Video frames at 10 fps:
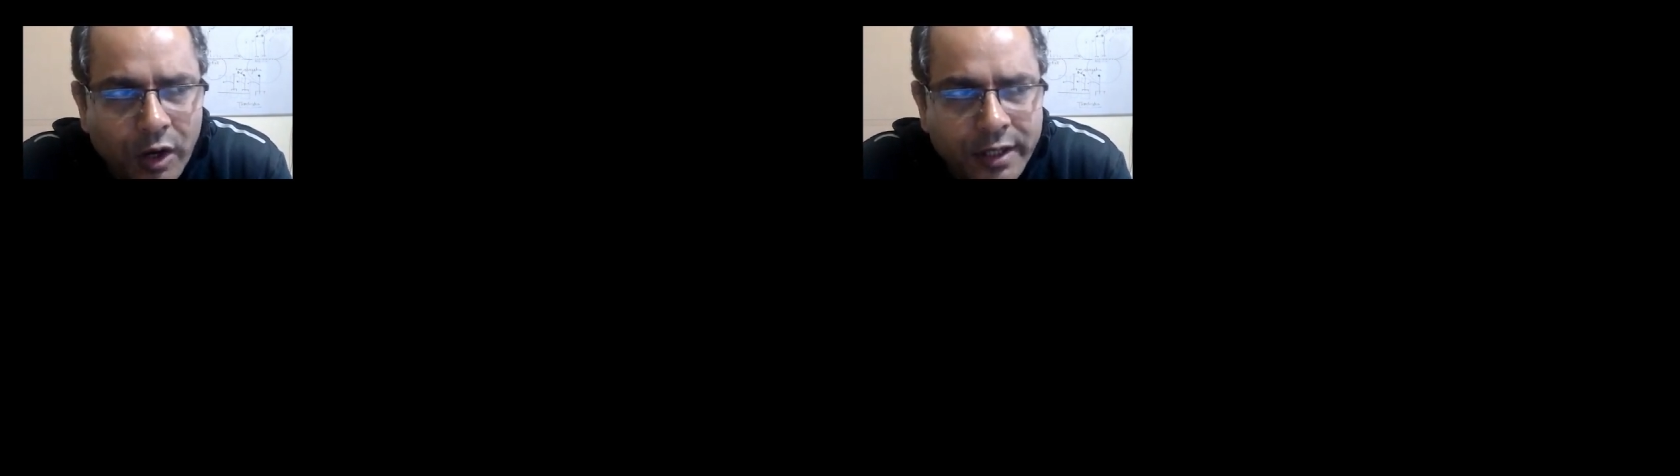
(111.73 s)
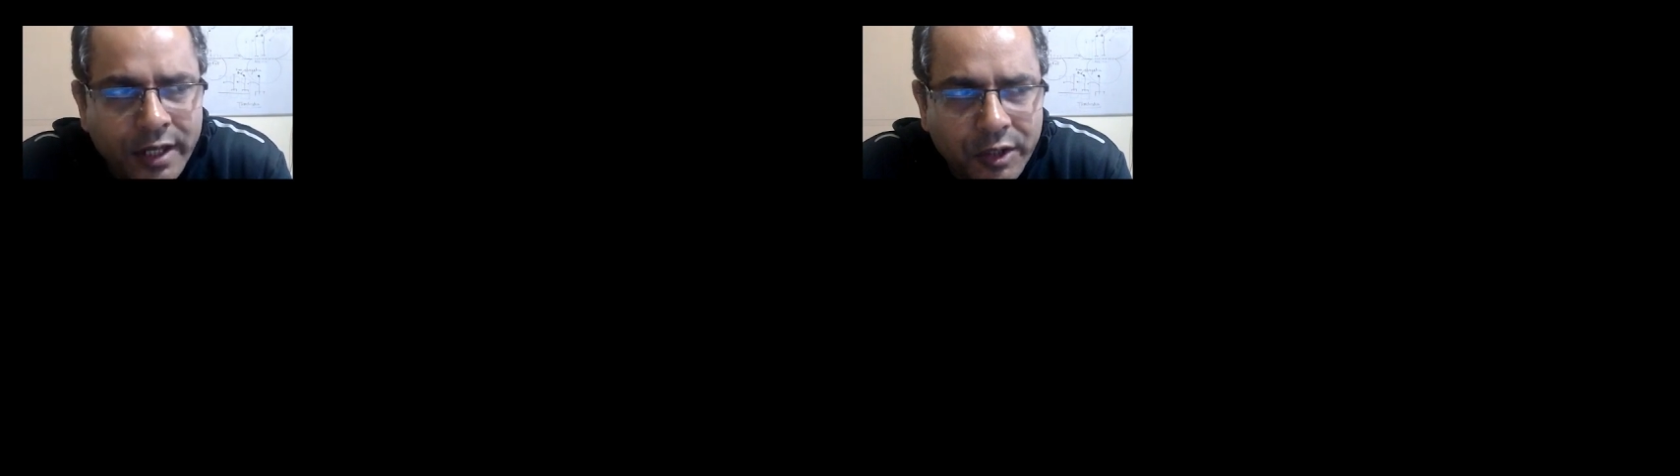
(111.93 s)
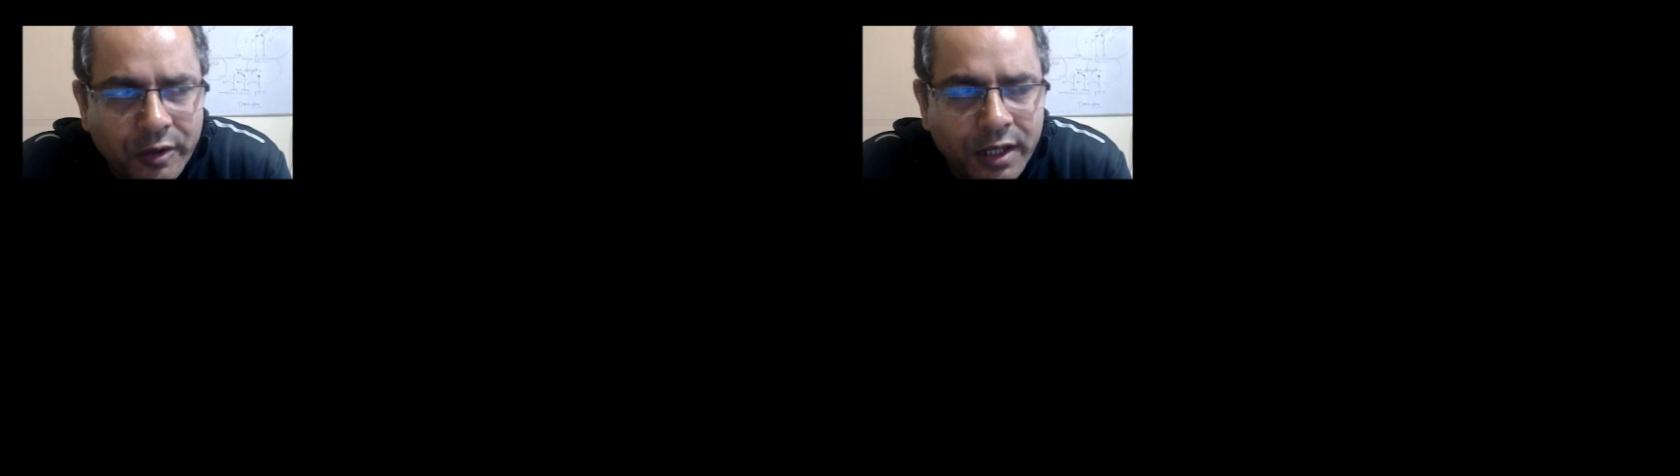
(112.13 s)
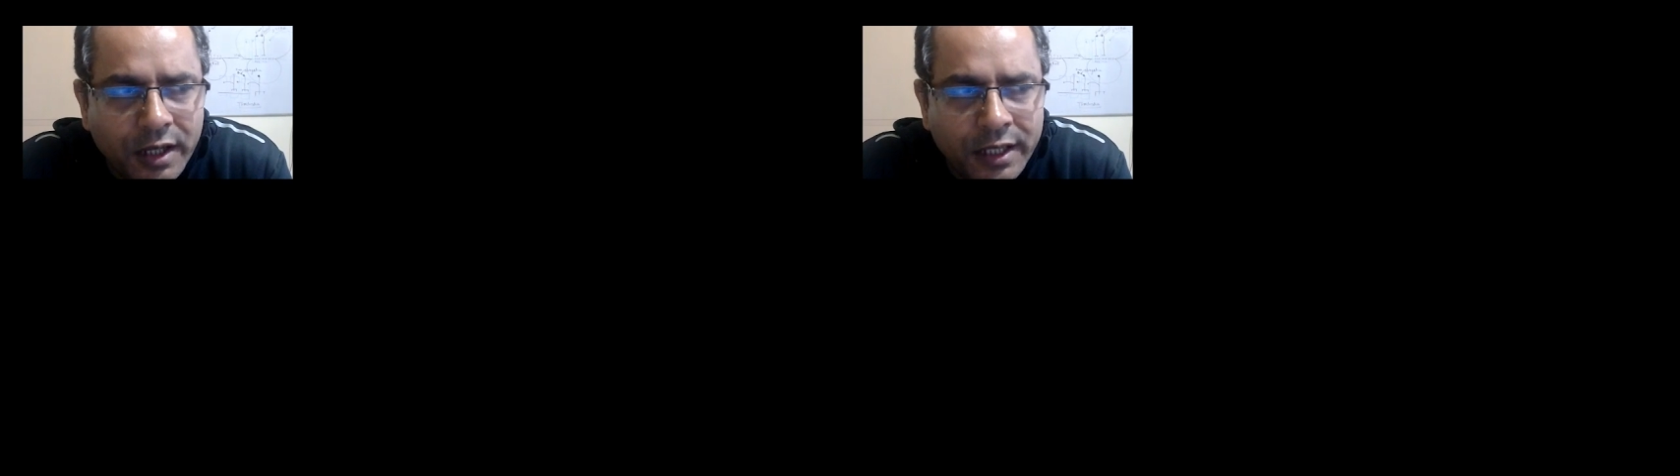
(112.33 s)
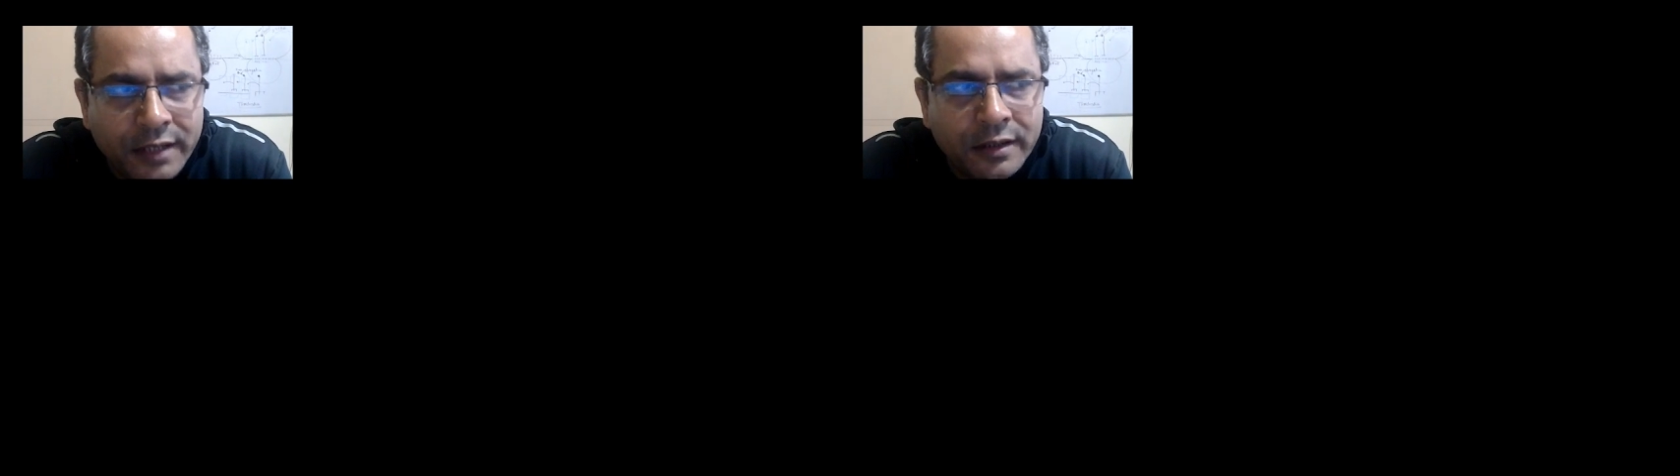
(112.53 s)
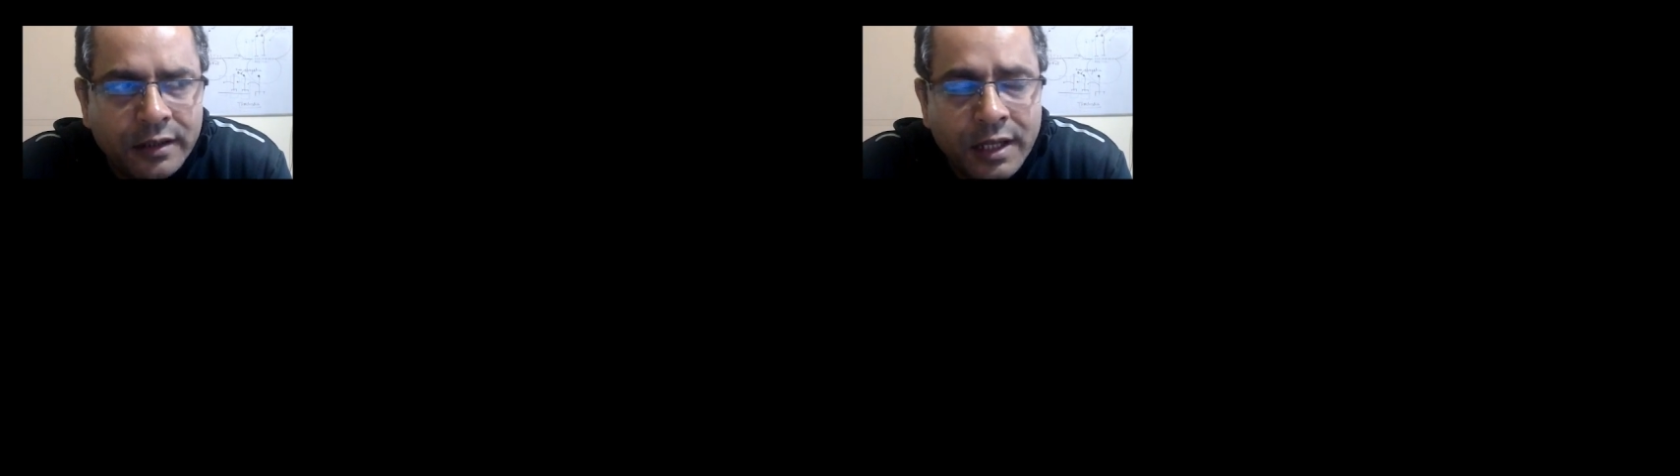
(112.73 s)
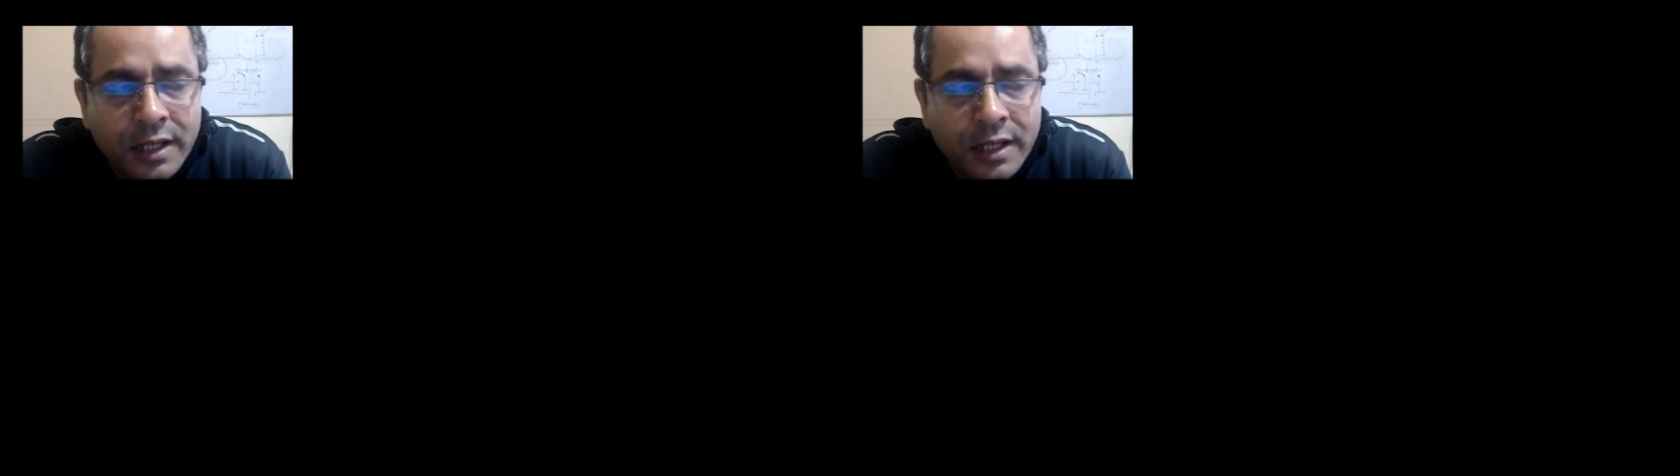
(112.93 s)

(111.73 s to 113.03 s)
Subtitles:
and urea in the